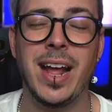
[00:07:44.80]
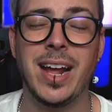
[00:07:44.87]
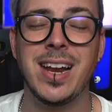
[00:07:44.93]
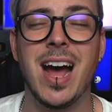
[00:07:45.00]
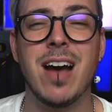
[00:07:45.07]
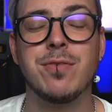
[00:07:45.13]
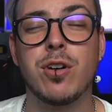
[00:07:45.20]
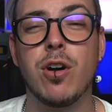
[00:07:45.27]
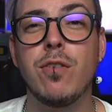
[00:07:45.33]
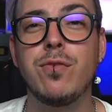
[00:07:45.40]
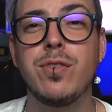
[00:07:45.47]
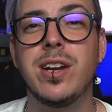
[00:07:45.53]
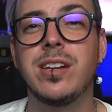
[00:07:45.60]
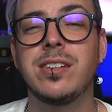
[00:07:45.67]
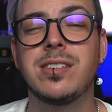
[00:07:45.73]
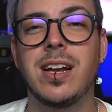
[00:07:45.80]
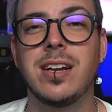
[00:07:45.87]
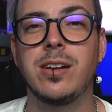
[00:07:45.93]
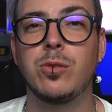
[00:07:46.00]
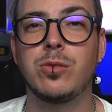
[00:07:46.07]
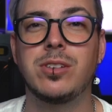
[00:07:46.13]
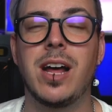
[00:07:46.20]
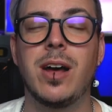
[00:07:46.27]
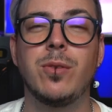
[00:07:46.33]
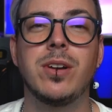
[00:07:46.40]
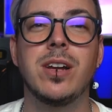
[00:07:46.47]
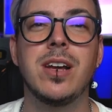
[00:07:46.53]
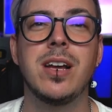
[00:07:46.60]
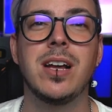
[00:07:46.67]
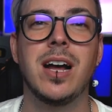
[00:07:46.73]
I can have confidence that they'll sound
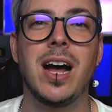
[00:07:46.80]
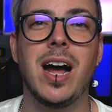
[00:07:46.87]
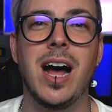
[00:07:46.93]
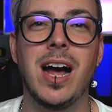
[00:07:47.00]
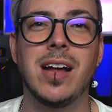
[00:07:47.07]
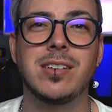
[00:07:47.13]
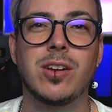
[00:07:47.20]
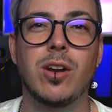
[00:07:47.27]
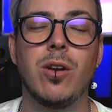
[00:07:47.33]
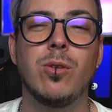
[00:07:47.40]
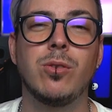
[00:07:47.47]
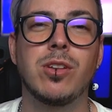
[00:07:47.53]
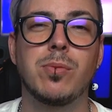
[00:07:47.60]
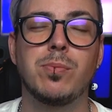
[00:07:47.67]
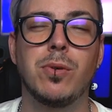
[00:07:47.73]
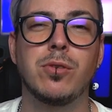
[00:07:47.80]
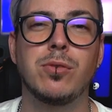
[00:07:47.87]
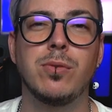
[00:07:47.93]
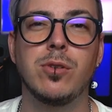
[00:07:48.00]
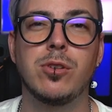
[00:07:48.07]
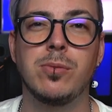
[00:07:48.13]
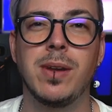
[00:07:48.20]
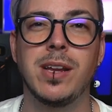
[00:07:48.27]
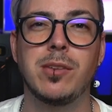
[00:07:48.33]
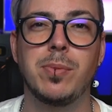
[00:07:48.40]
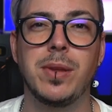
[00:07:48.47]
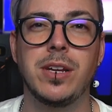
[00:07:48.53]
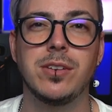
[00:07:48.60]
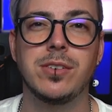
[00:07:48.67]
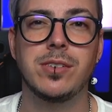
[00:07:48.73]
as close as possible to my
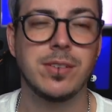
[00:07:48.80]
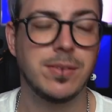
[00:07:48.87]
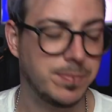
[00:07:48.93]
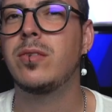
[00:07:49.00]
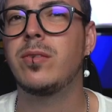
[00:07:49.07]
speakers.